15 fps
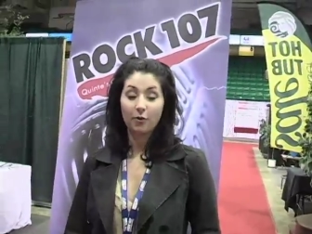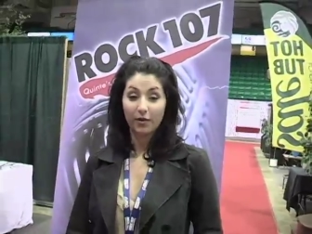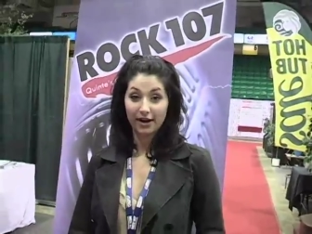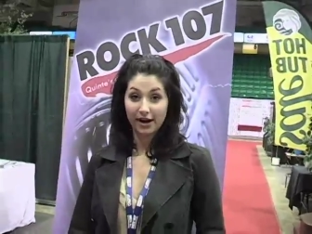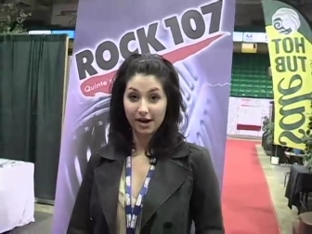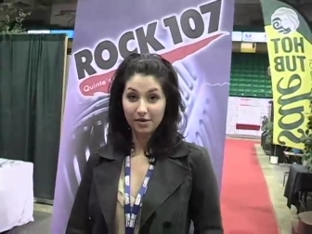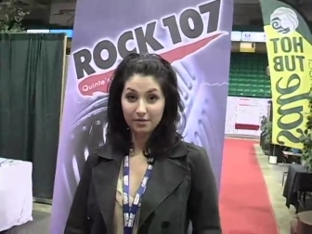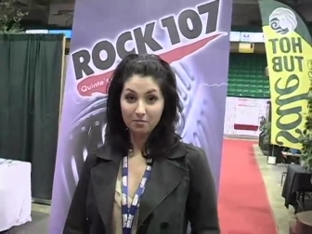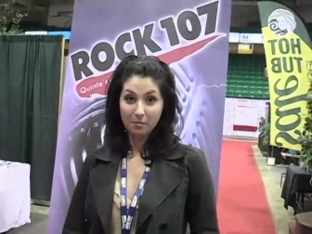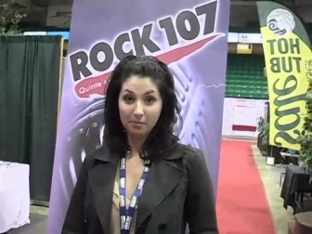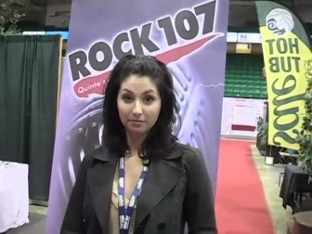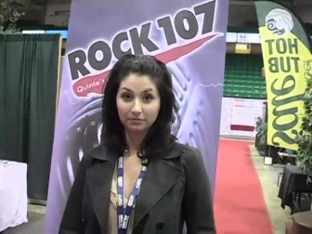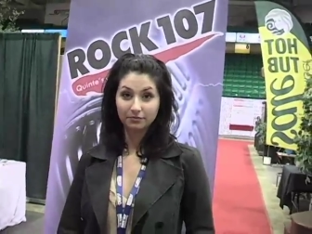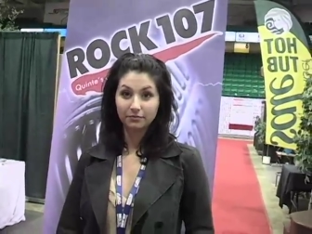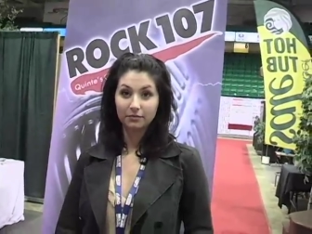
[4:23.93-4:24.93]
oh, right now?
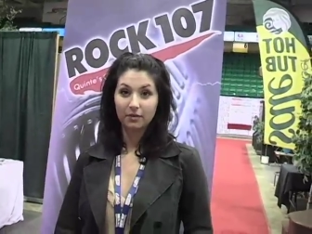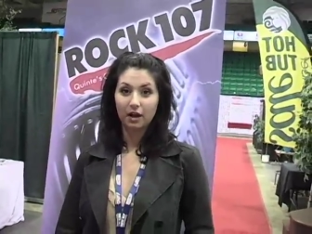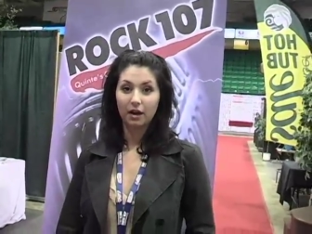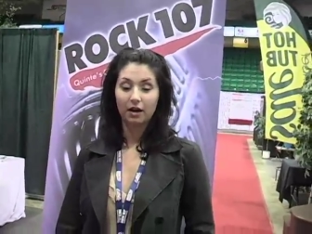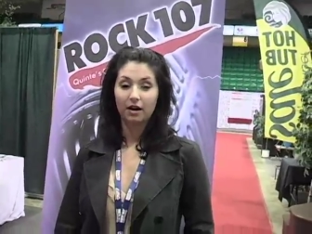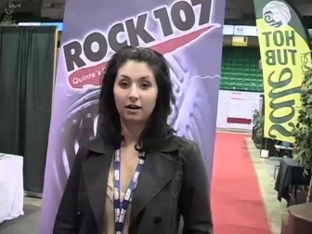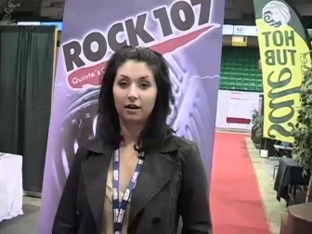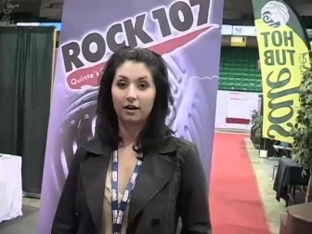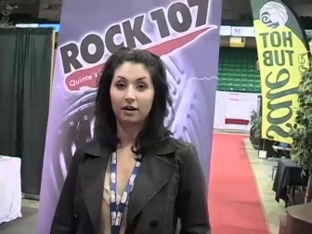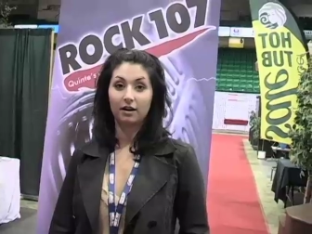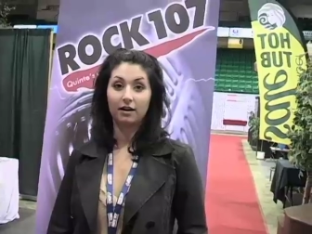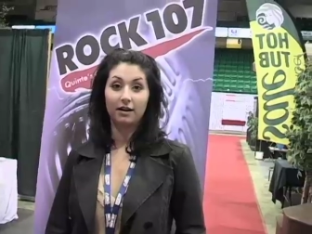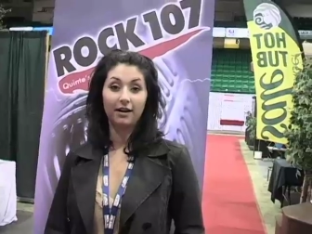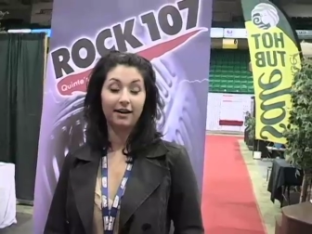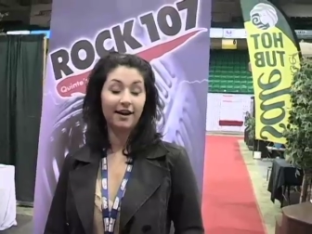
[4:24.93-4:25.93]
Uh,
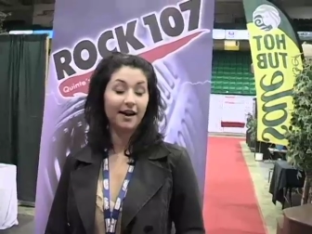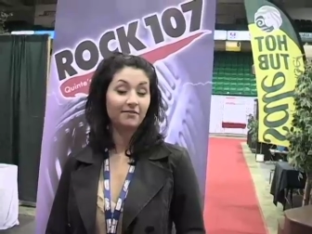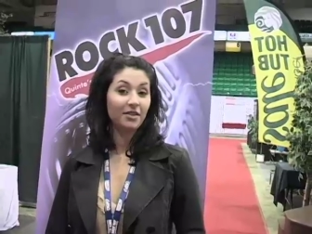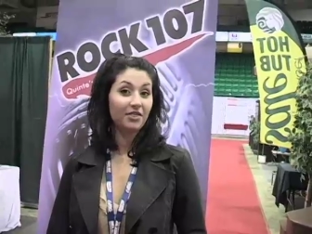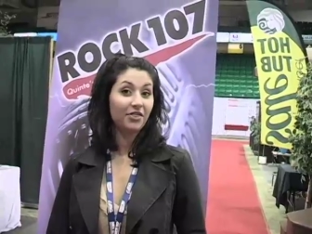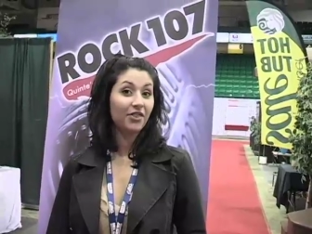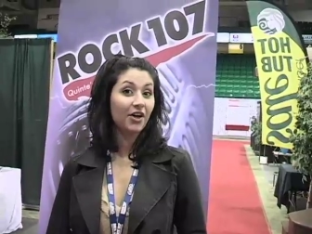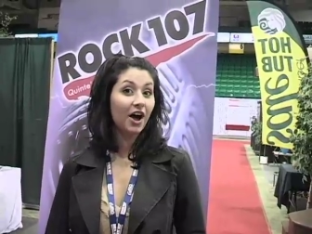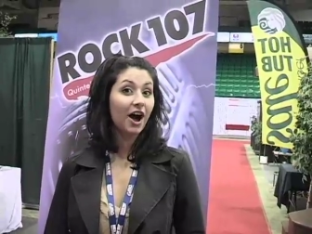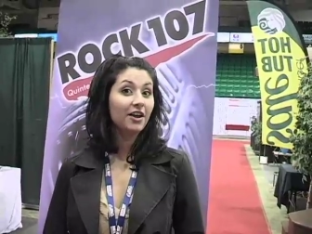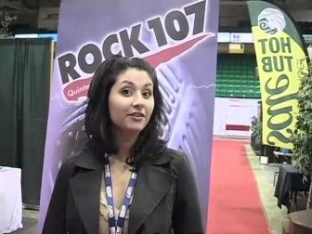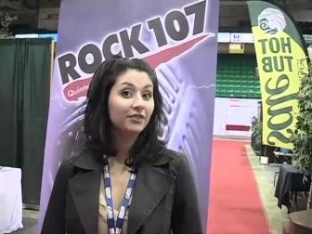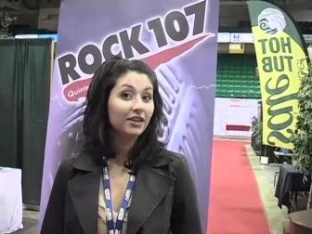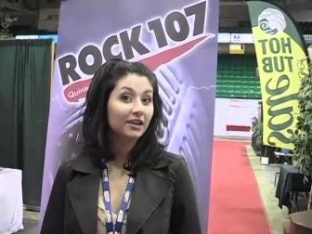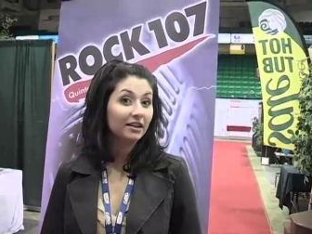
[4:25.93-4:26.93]
haven't thought
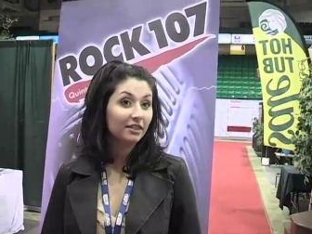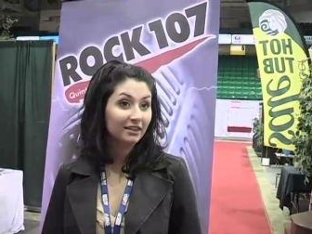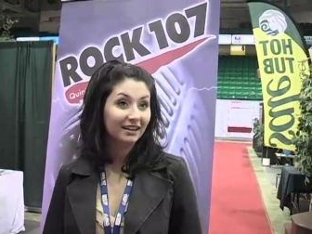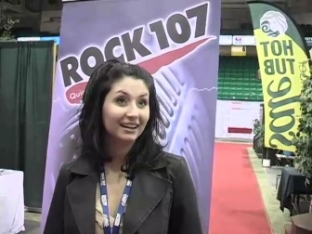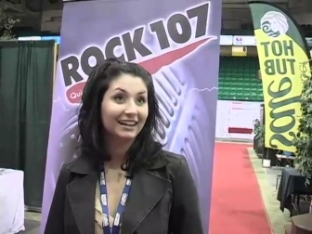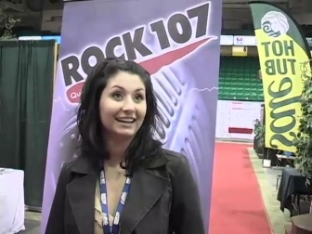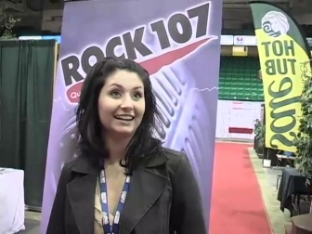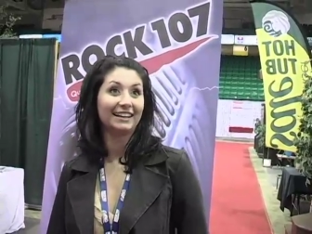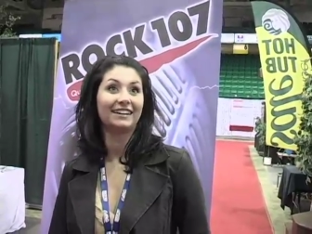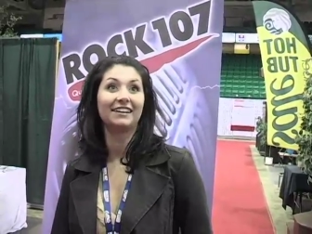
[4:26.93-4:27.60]
of anything.